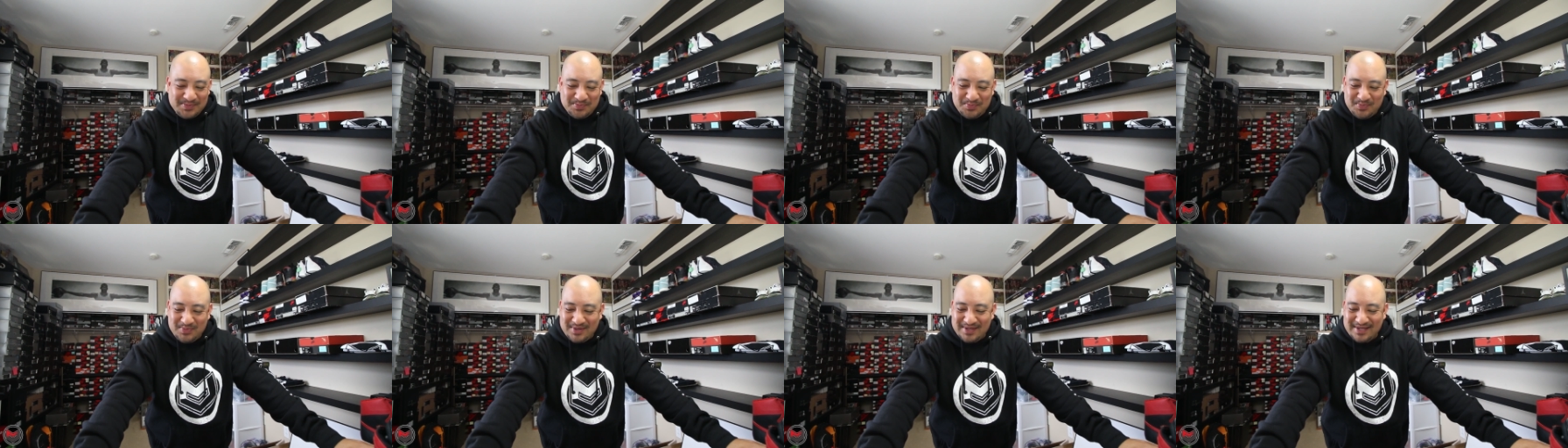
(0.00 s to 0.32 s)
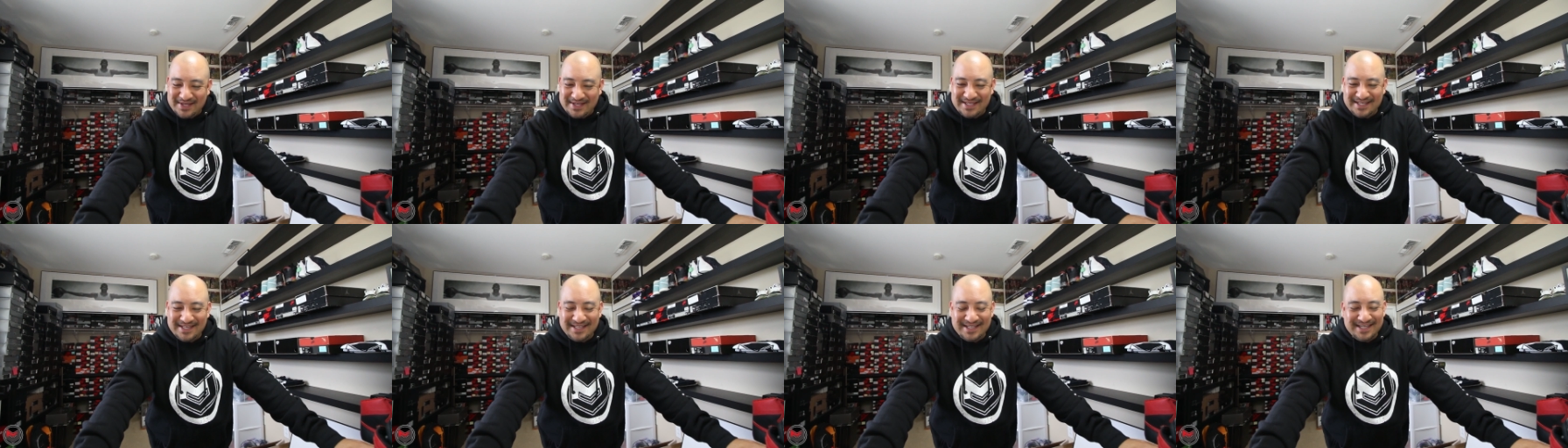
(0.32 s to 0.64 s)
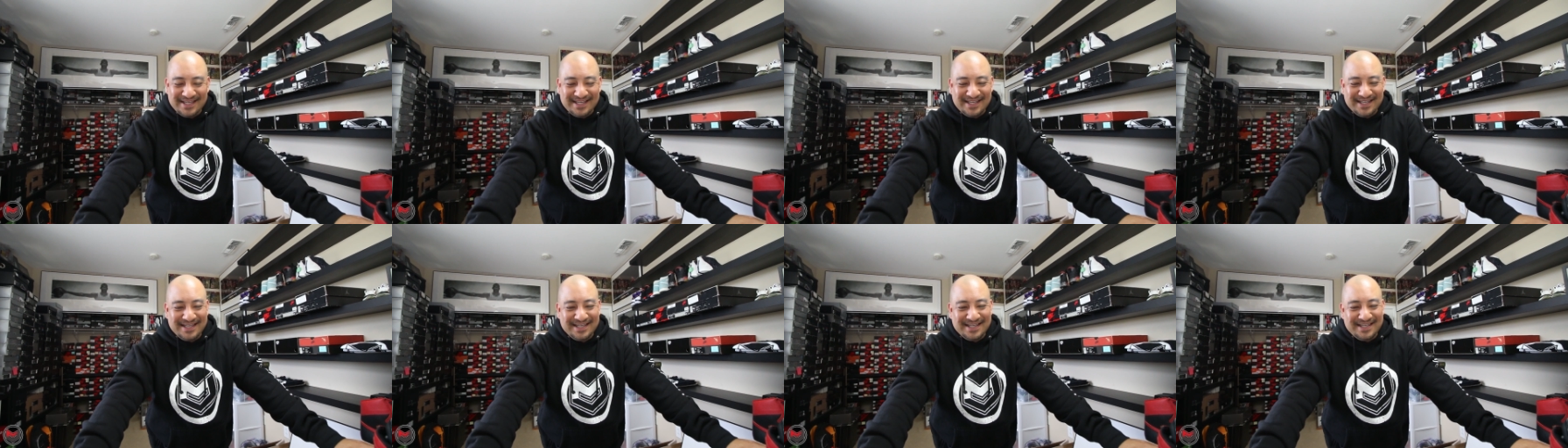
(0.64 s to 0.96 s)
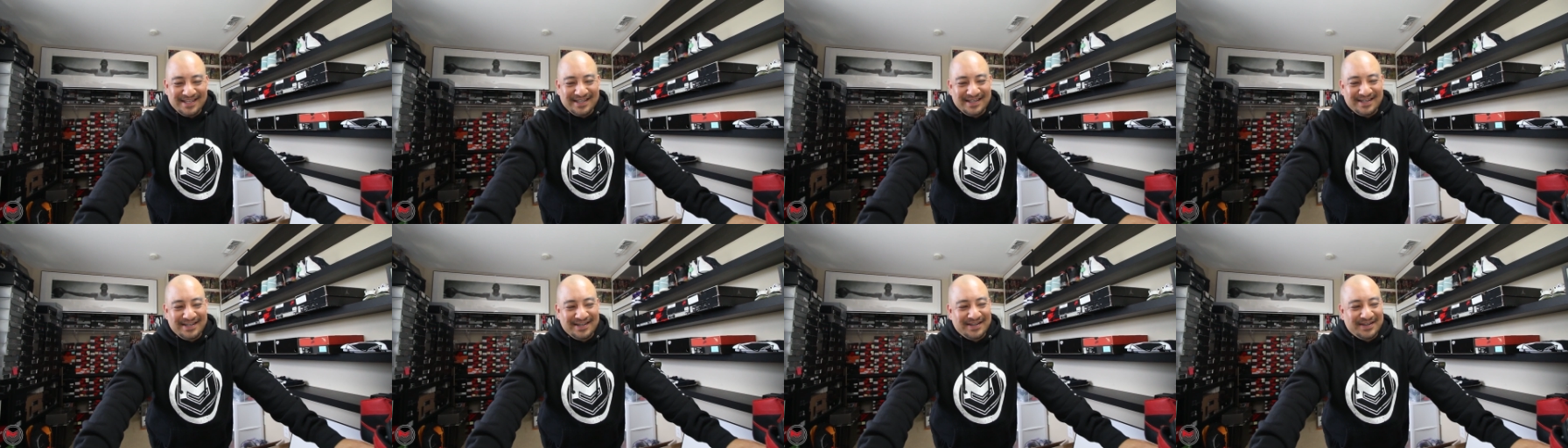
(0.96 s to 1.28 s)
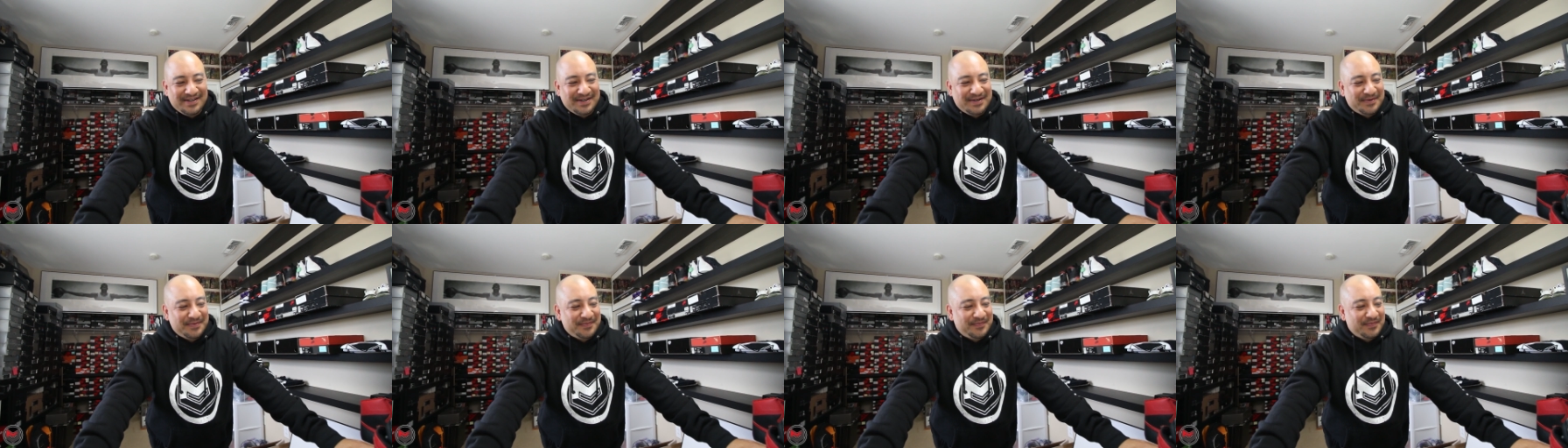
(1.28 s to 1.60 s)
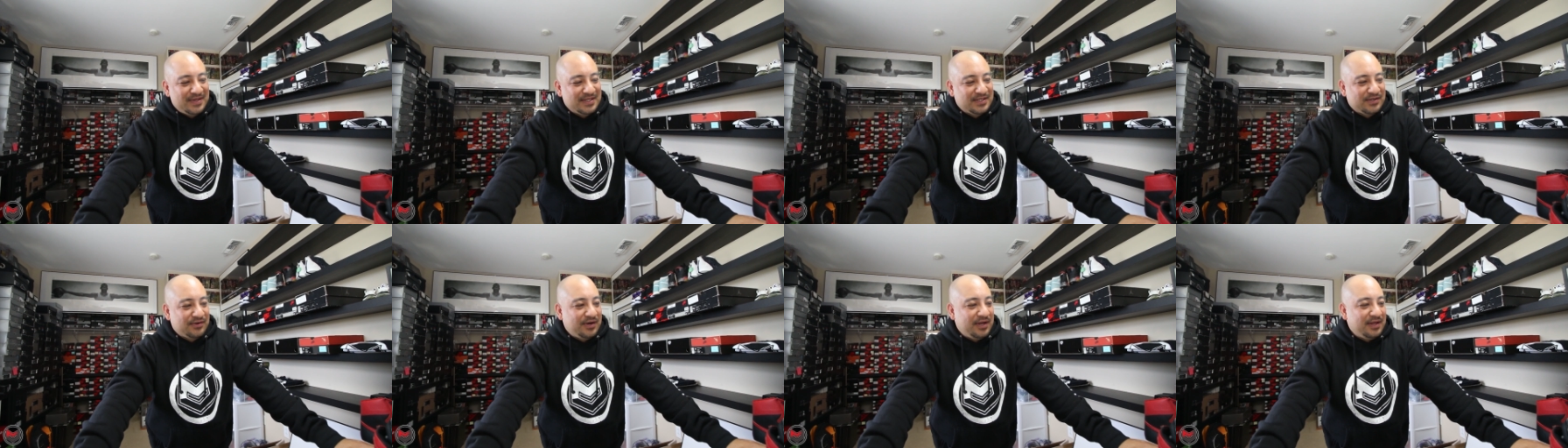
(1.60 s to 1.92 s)
But um,
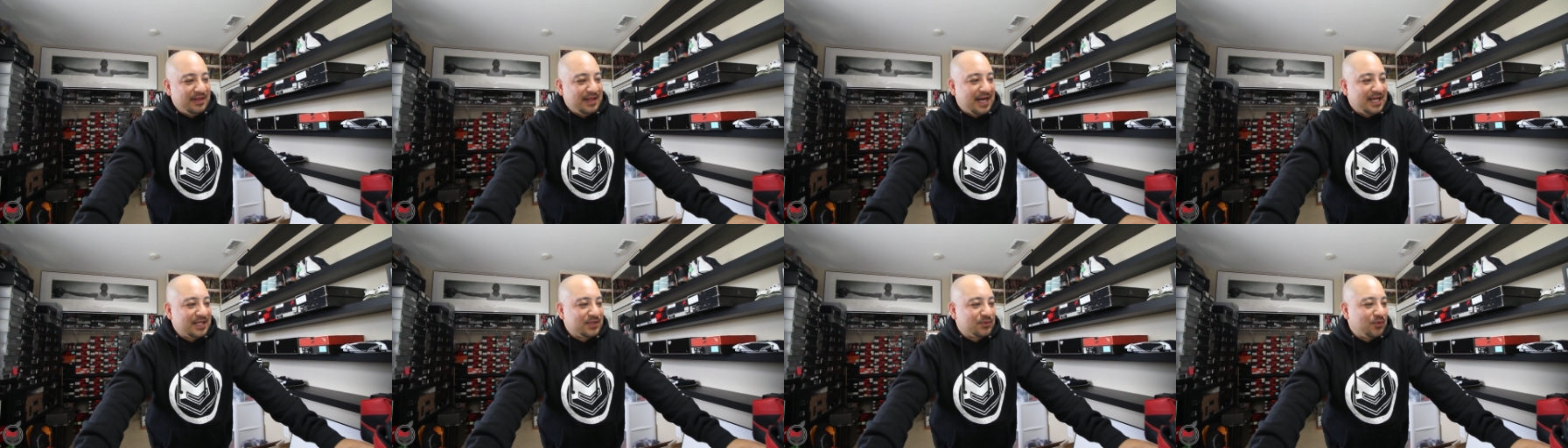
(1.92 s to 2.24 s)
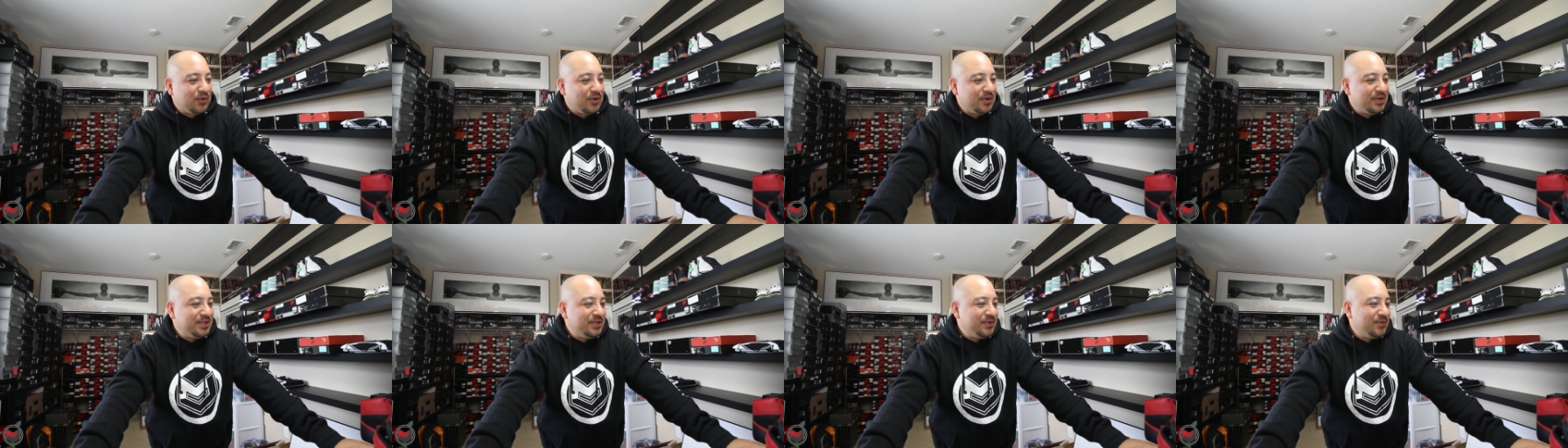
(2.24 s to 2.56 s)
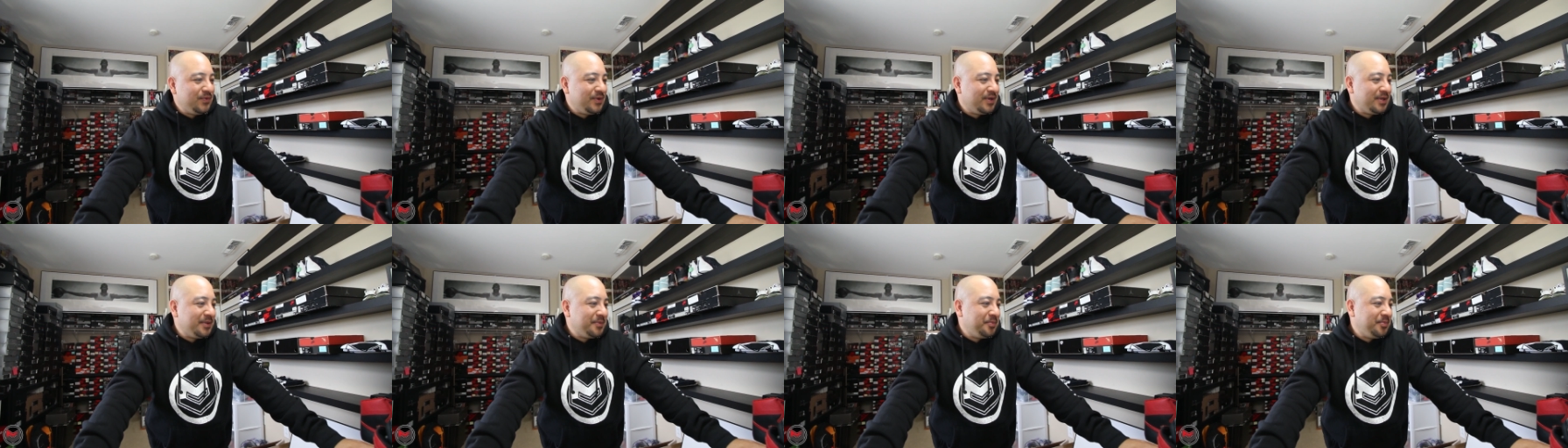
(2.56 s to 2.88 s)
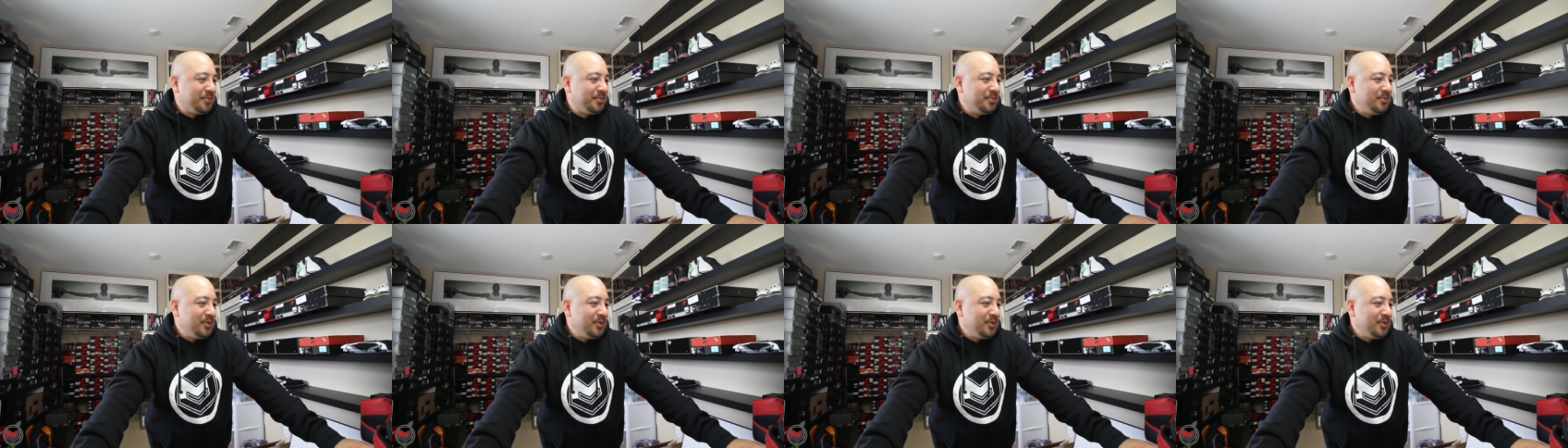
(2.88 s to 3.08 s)
is there any last words you want to